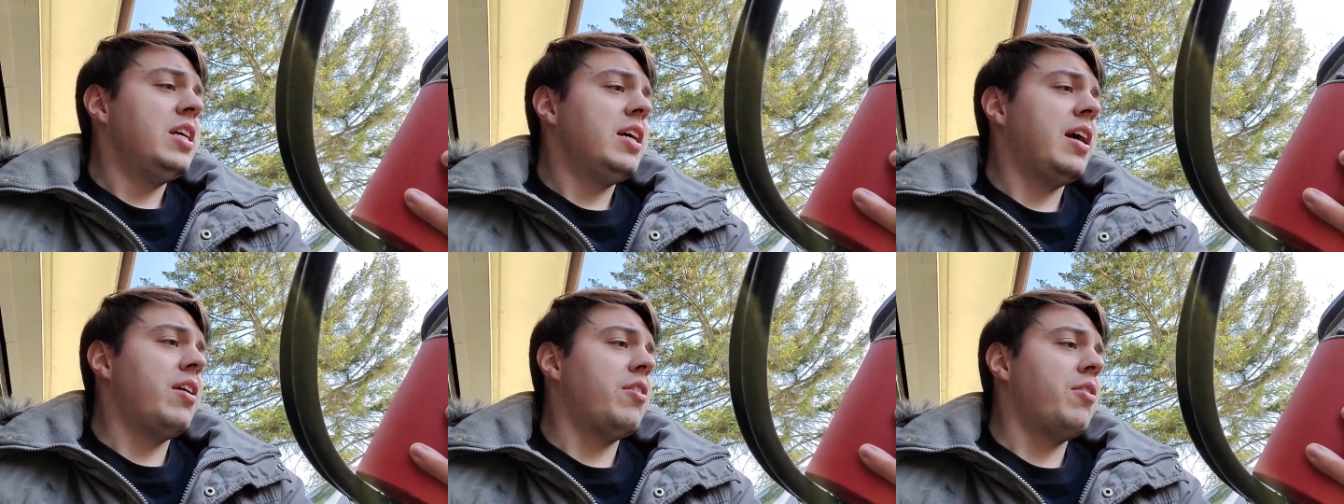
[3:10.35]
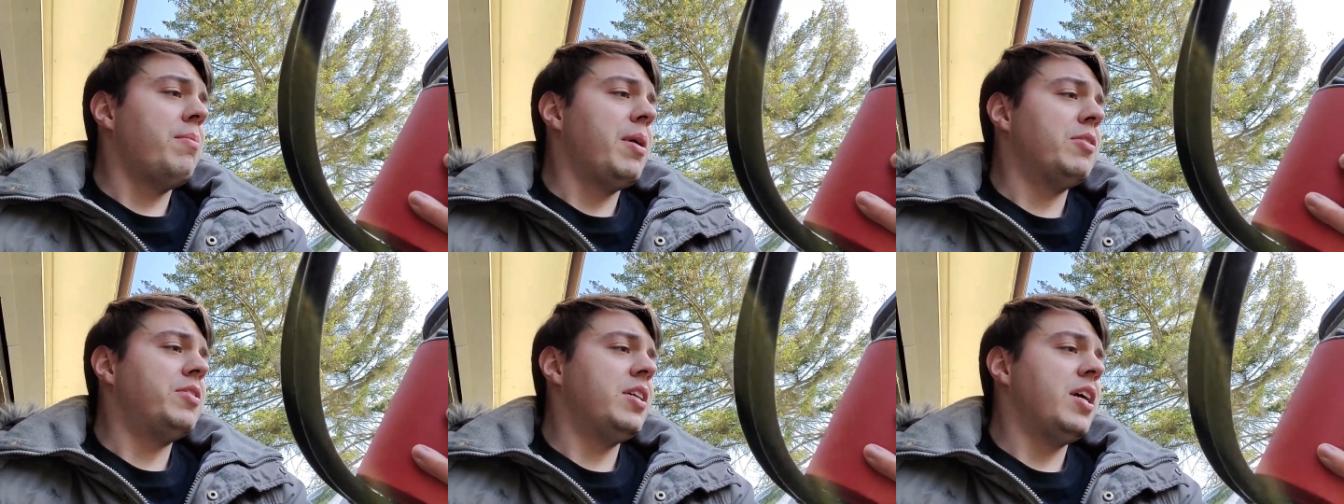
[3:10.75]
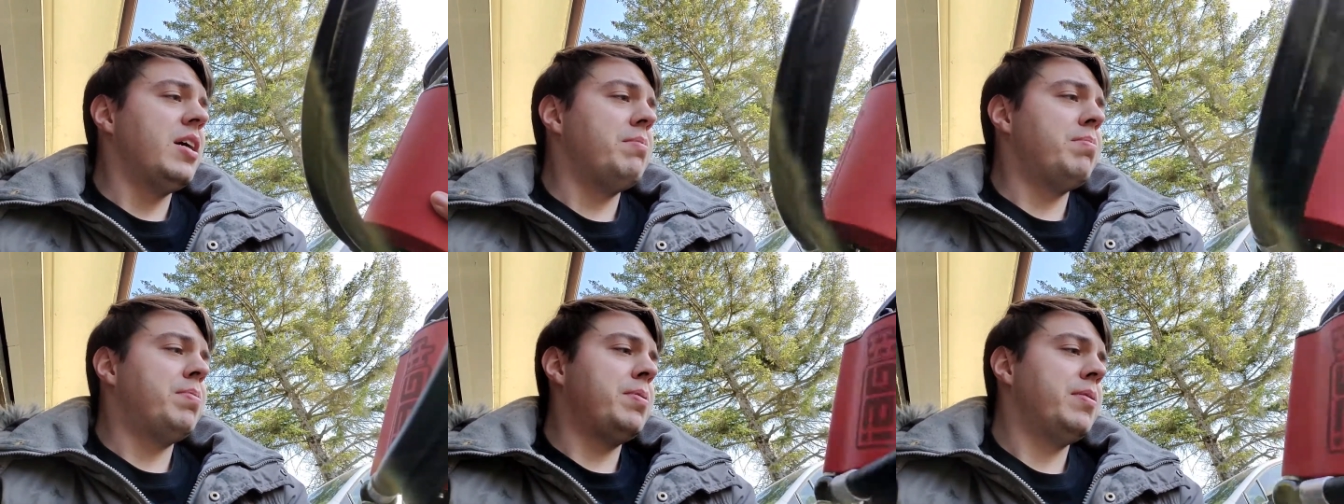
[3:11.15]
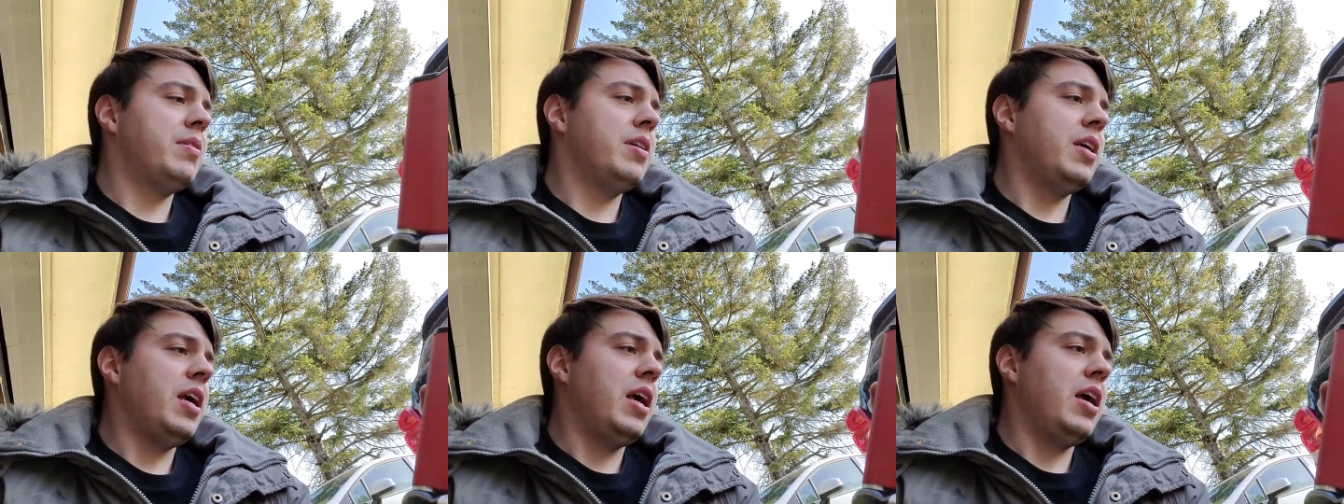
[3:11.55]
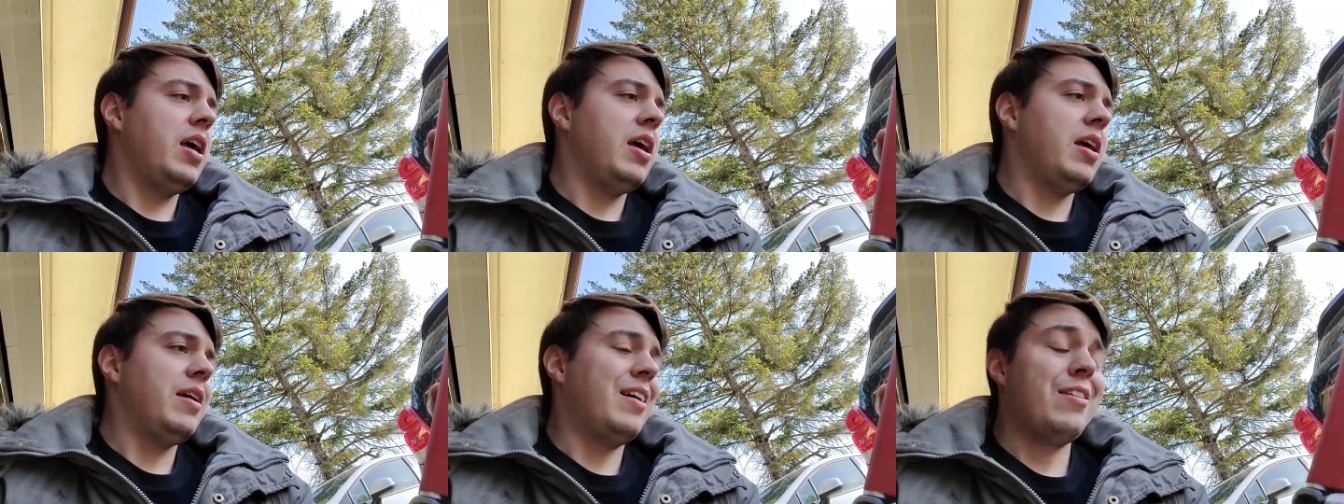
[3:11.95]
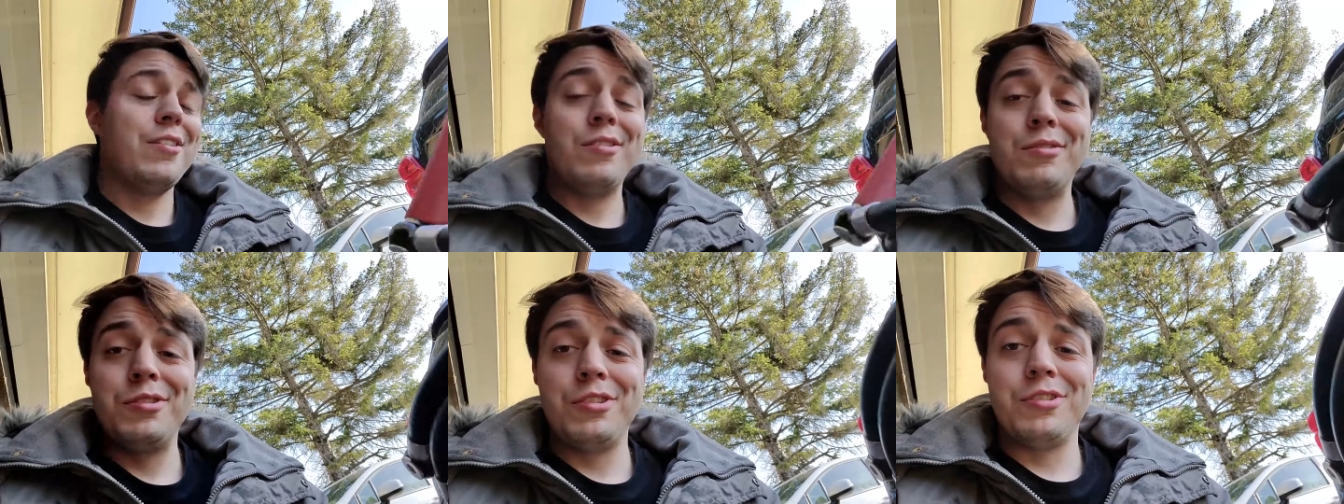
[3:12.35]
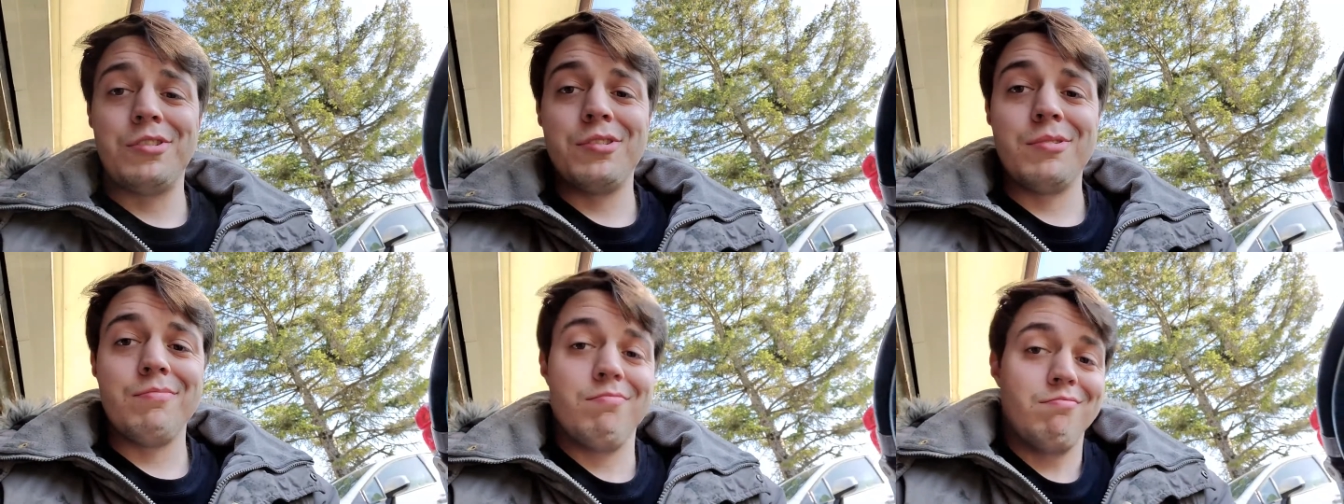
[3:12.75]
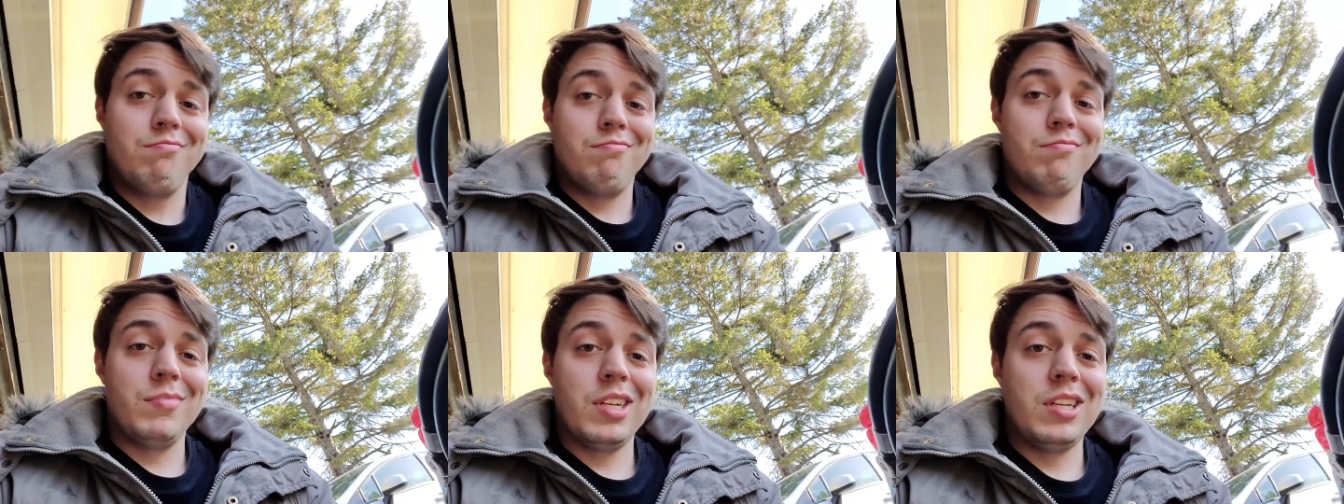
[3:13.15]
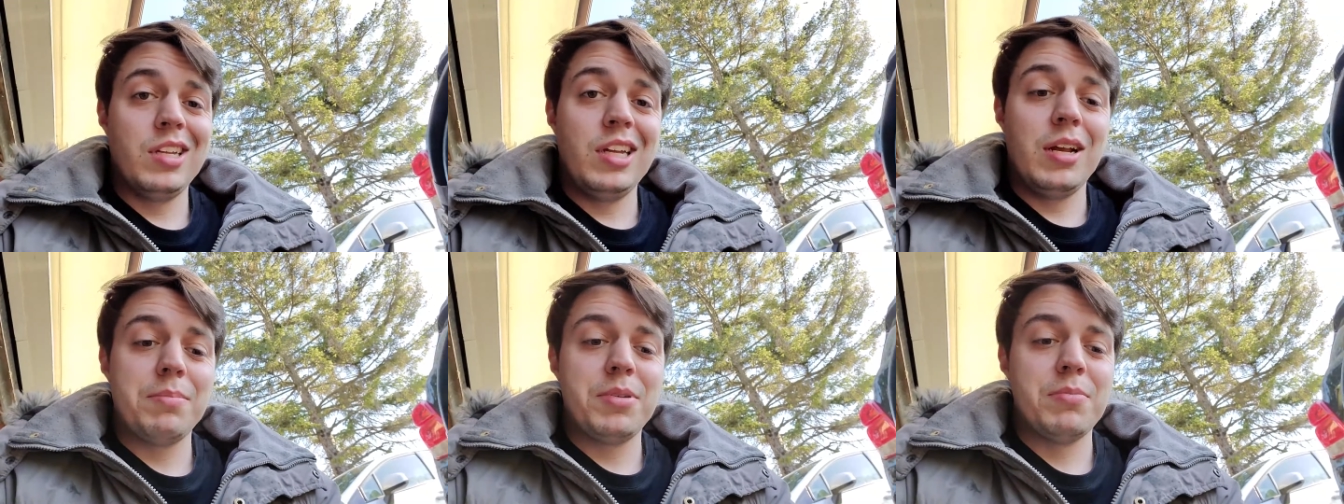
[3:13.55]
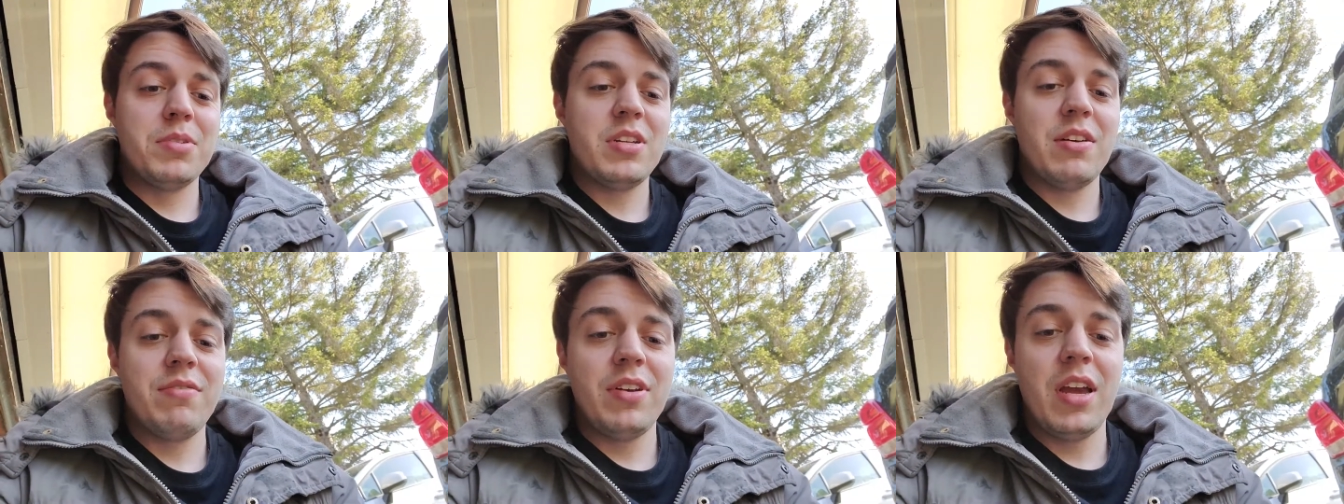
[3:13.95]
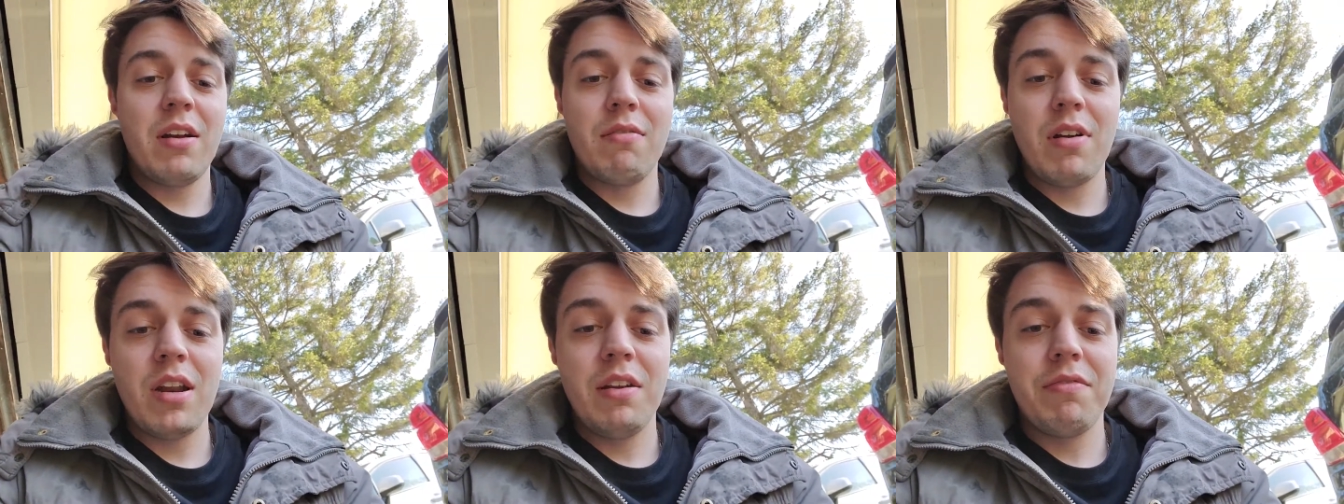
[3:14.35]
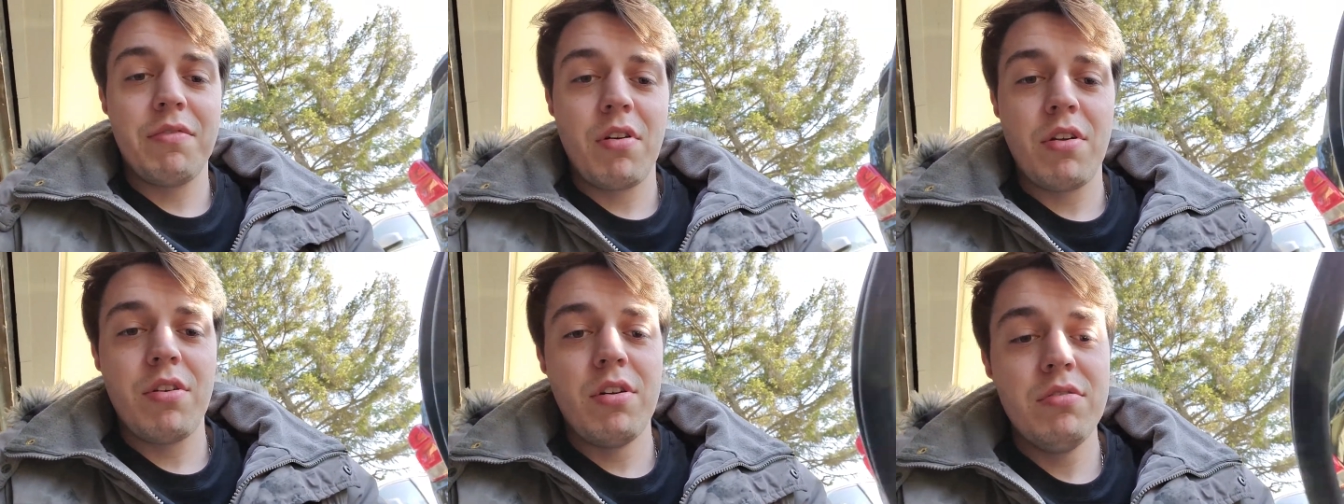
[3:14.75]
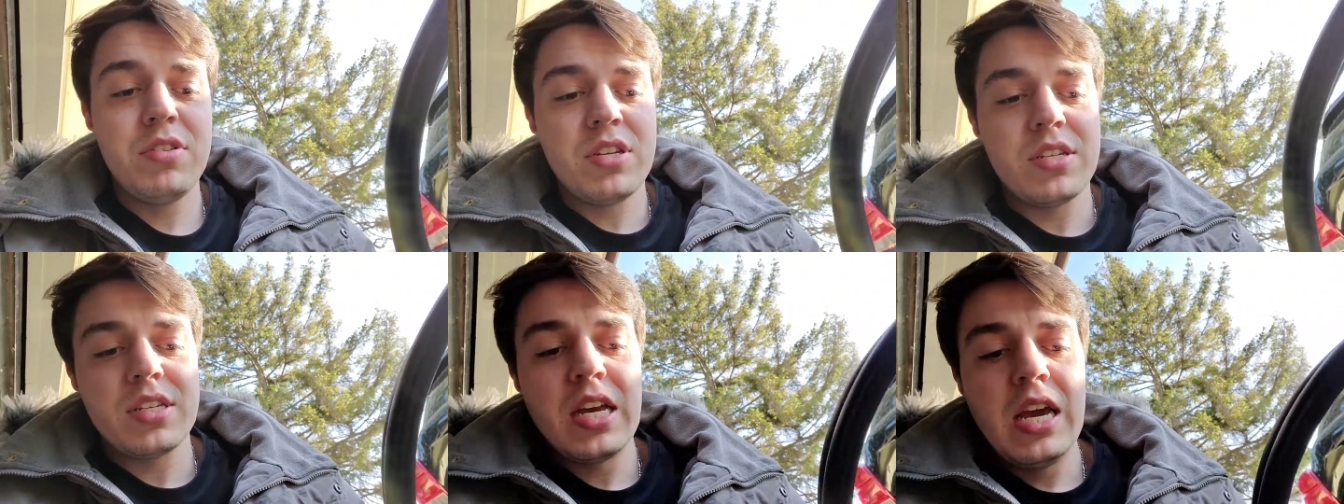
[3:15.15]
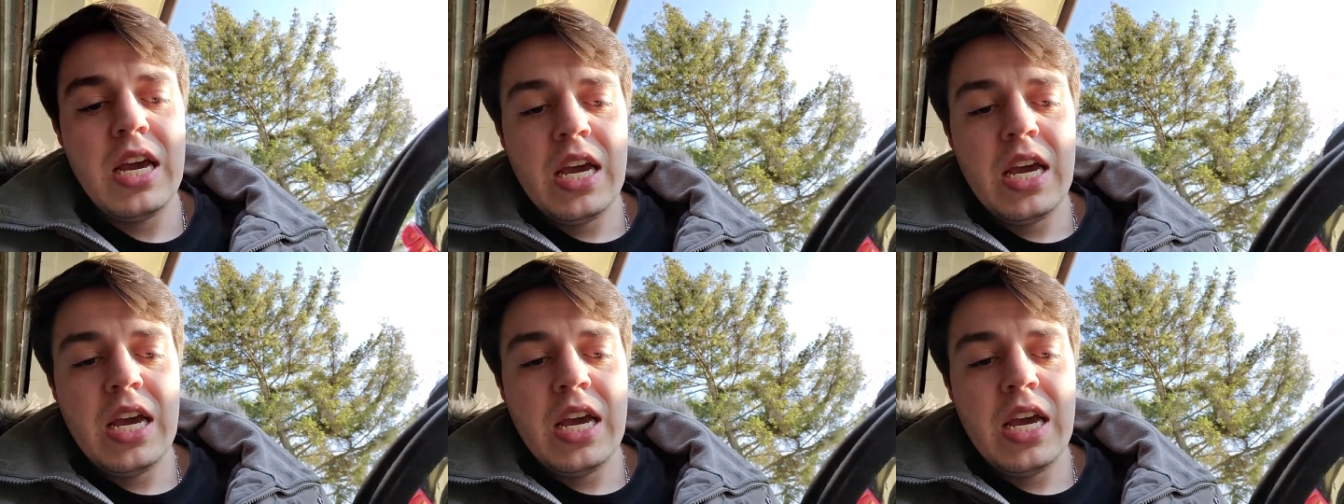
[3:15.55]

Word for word: get it all mounted up, and I don't know, just clean up some stuff and get it ready for all the hoses.